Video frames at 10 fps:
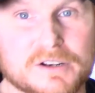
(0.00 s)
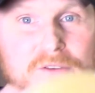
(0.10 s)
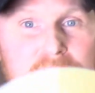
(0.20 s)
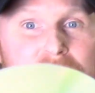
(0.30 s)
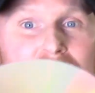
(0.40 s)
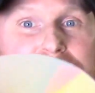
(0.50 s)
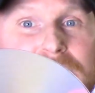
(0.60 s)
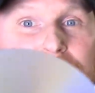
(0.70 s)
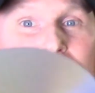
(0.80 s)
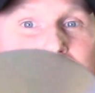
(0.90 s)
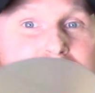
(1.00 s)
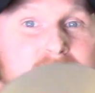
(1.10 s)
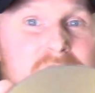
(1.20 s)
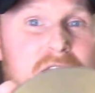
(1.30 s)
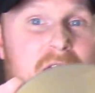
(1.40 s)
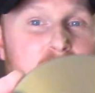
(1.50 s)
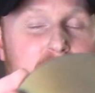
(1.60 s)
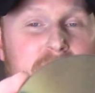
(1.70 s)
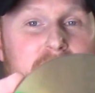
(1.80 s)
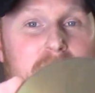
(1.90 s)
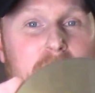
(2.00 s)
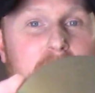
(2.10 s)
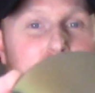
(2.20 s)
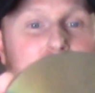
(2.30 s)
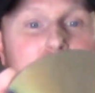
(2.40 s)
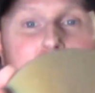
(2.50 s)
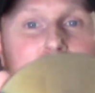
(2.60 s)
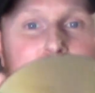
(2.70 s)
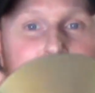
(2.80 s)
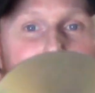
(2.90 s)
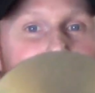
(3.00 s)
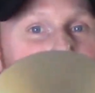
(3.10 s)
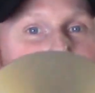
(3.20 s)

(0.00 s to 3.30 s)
if you guys can really see that on camera, but that